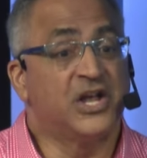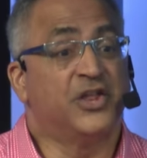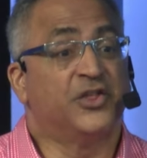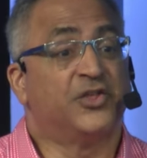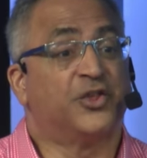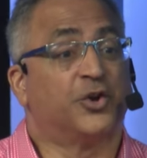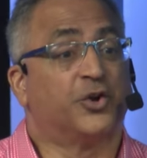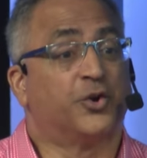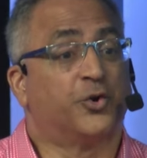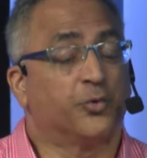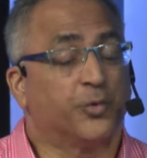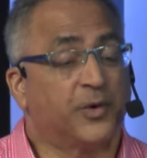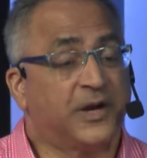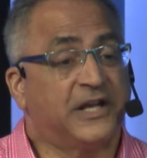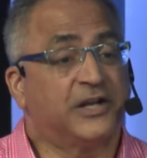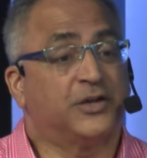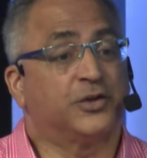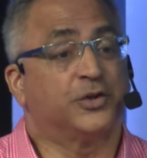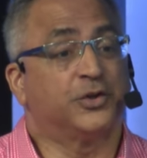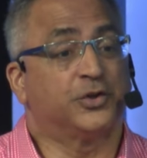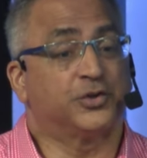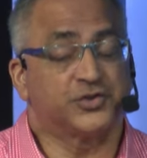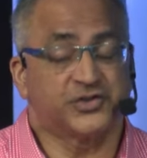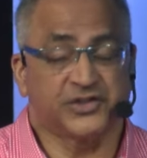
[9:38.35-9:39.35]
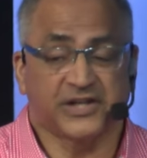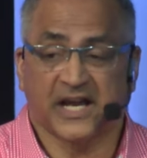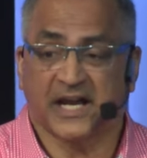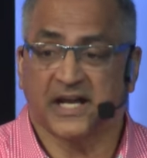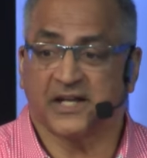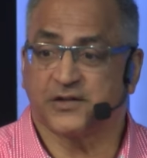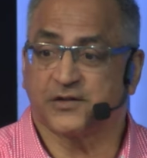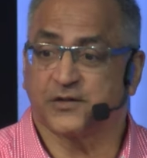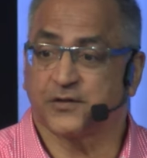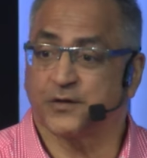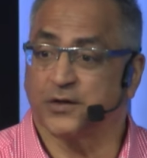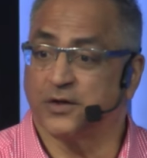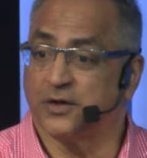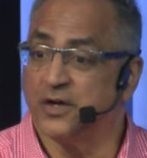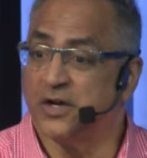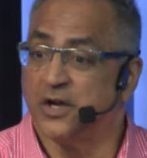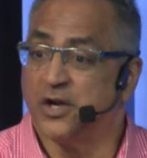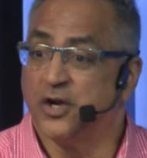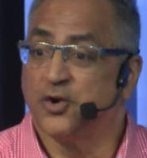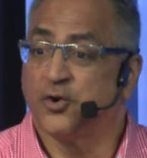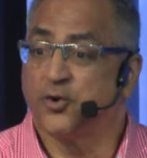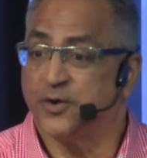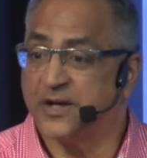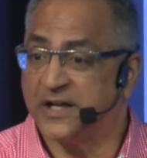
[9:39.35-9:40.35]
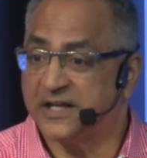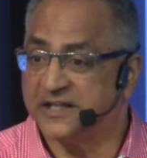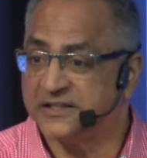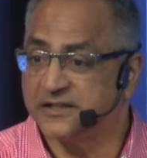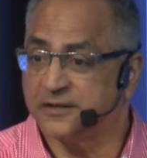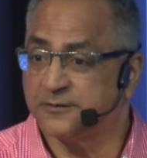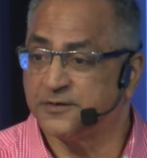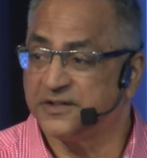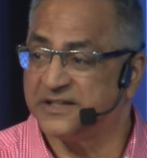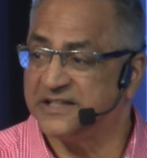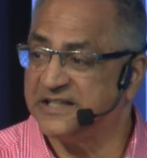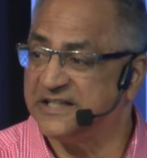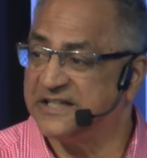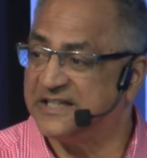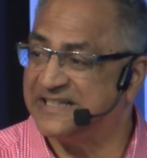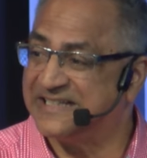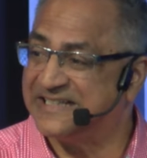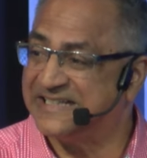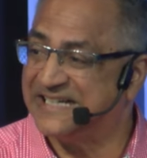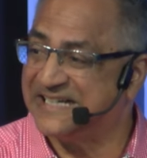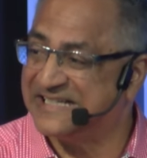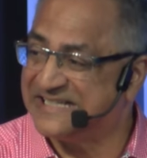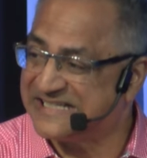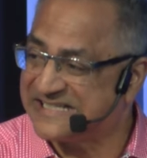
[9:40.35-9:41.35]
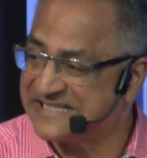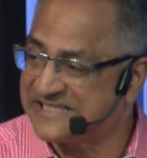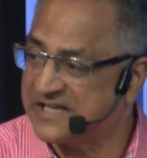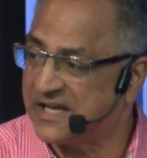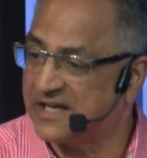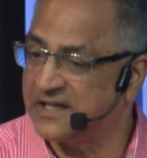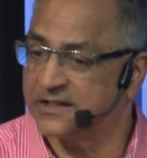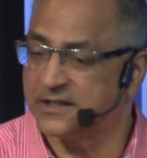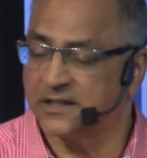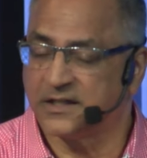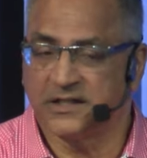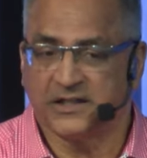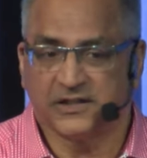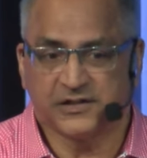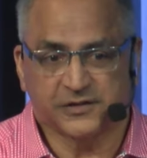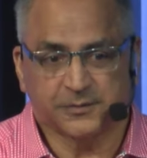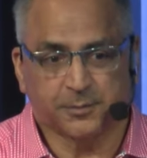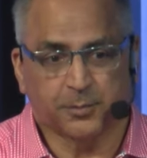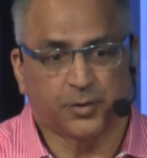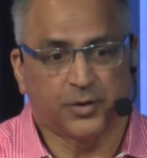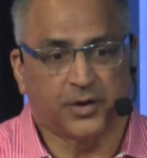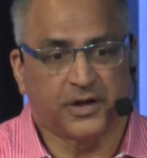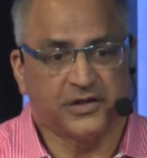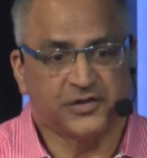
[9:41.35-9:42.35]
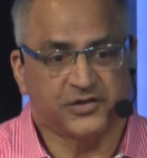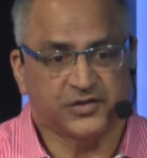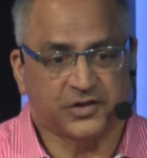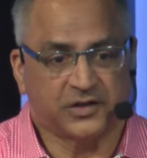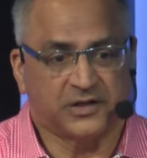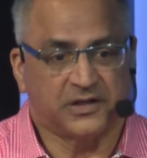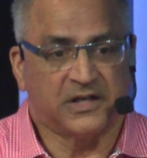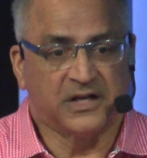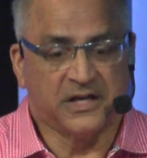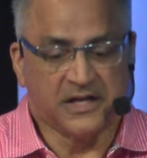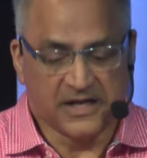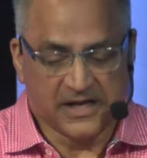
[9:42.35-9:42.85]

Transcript: the greater your chance for creativity and insight and inspiration